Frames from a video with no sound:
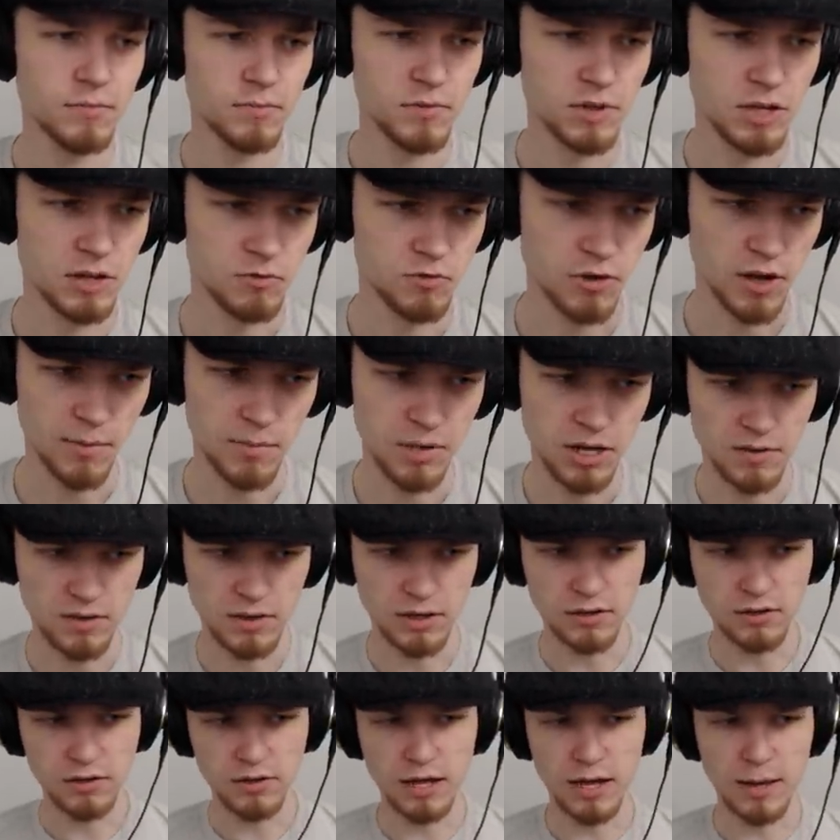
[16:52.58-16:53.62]
Didn't drop
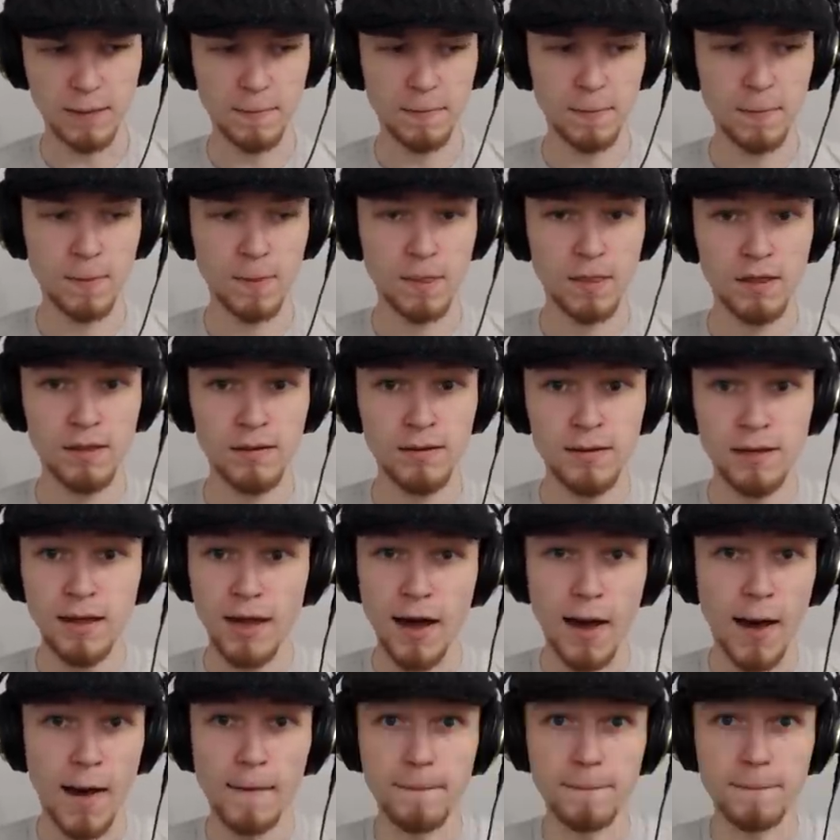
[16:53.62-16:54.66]
anything. Okay.
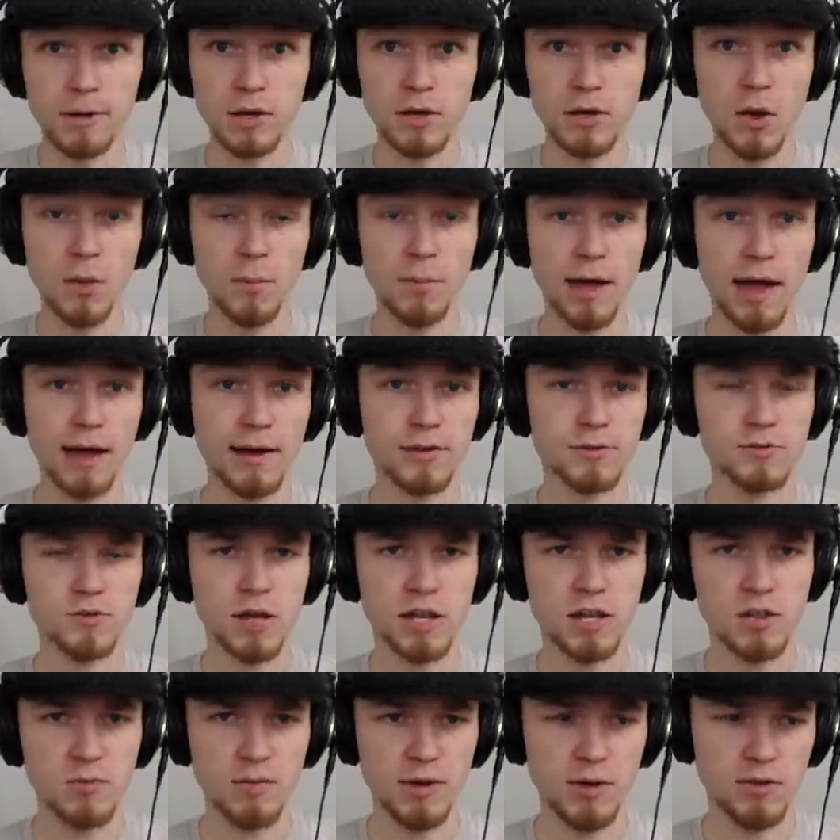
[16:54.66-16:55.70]
I'm gonna go back and
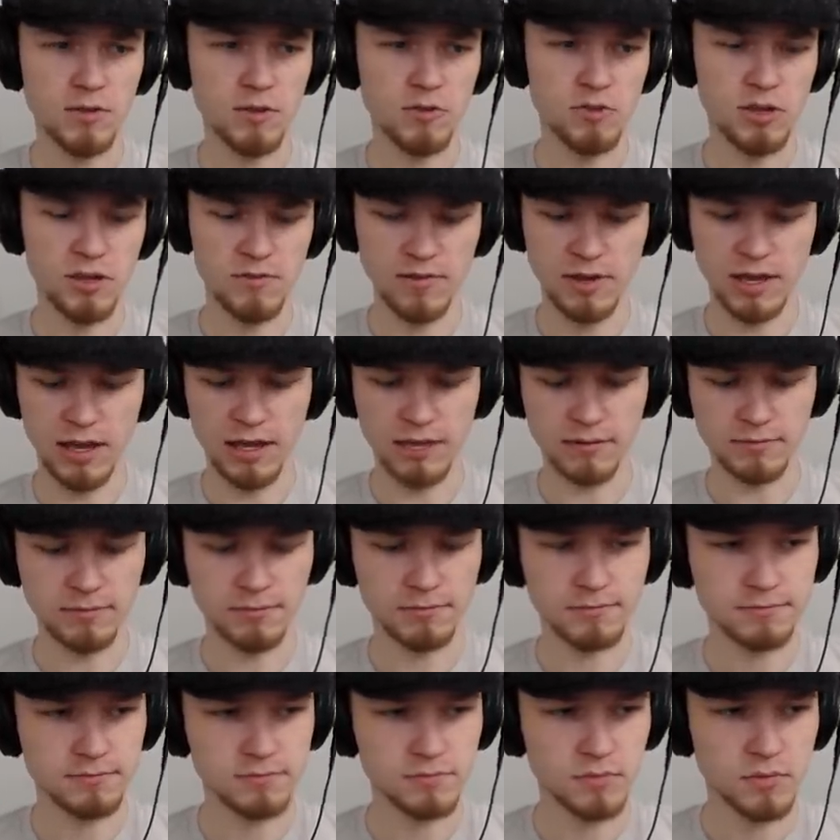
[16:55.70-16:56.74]
try to speak with the chief again.
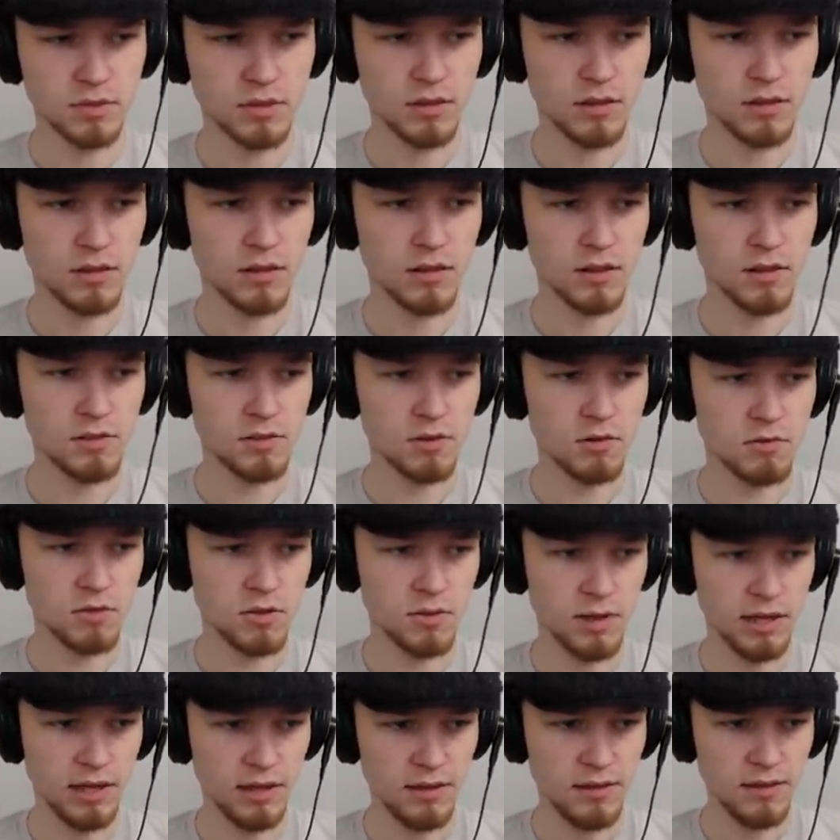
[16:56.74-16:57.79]
Let's go
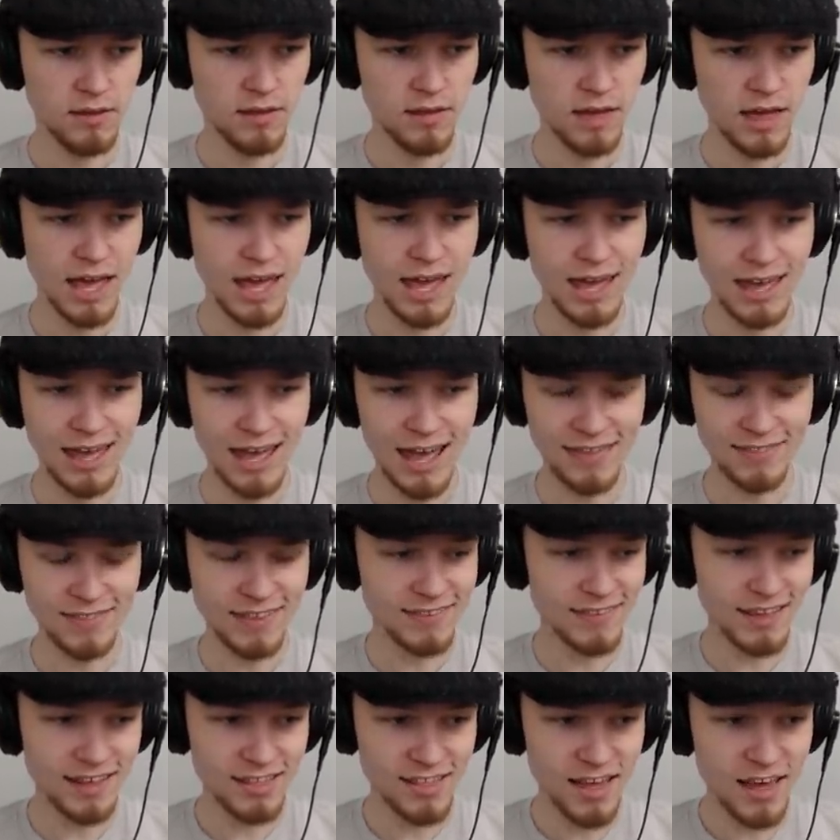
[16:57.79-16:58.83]
do it. Hey, I
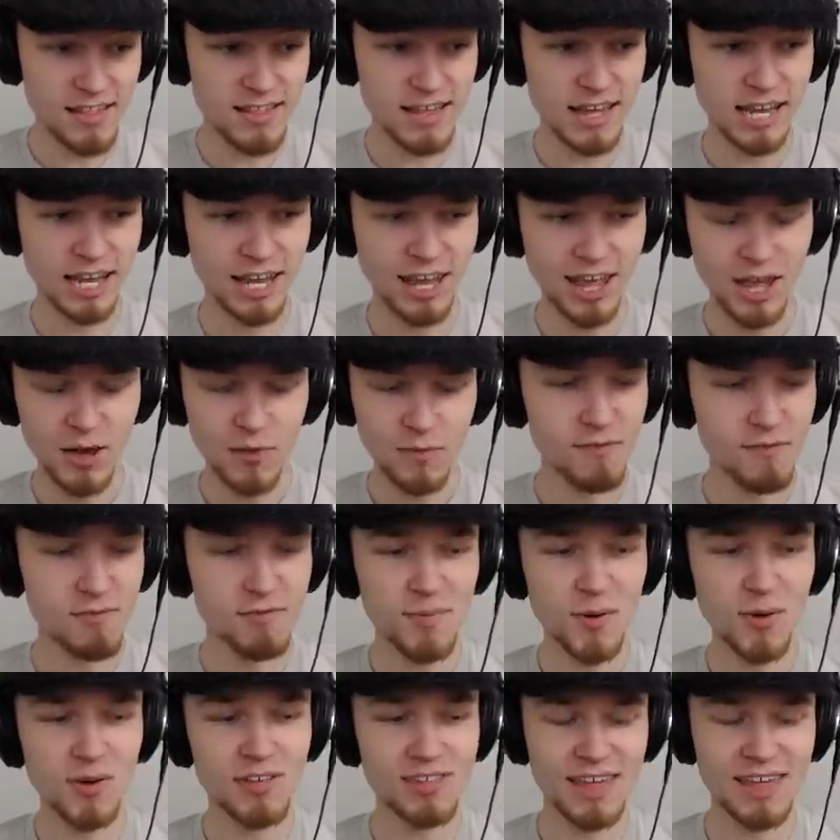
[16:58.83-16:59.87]
think that does it. We've
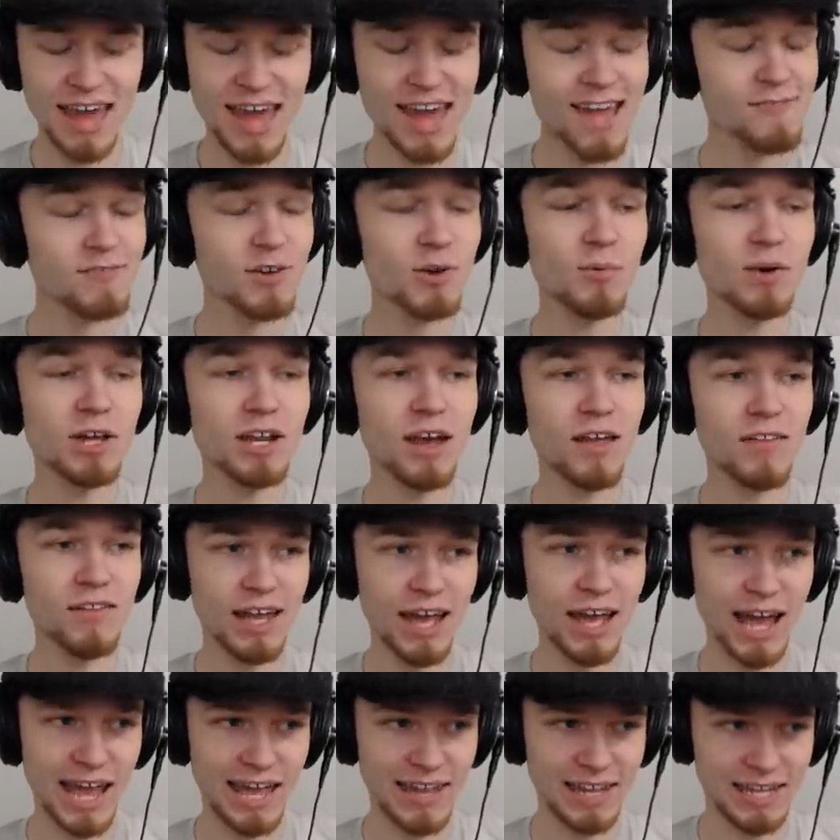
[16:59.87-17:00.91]
spoken to everyone on
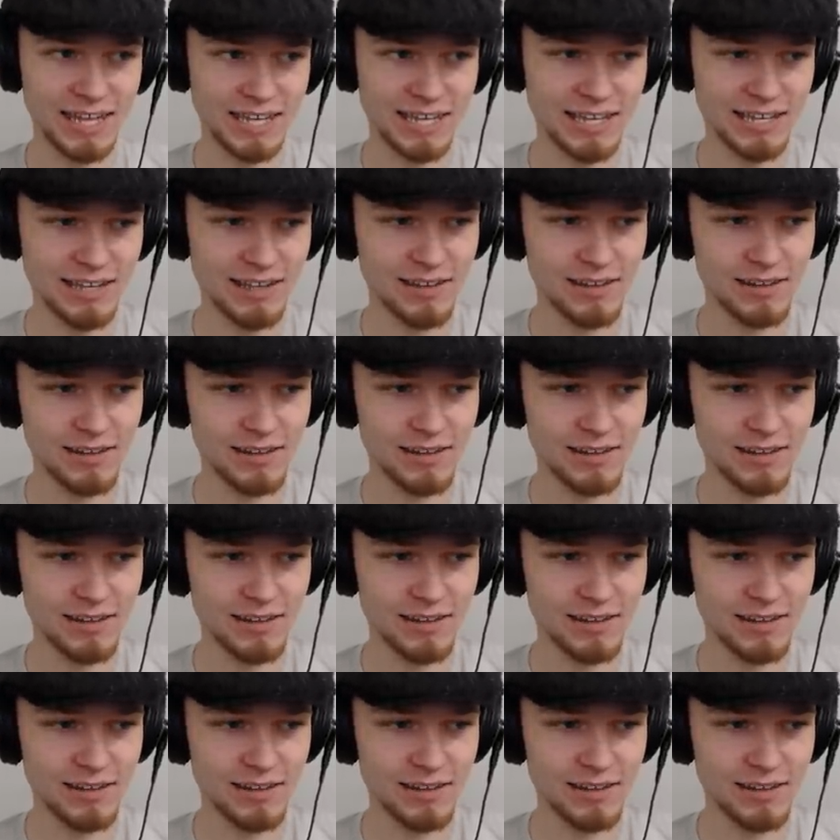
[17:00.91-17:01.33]
the island.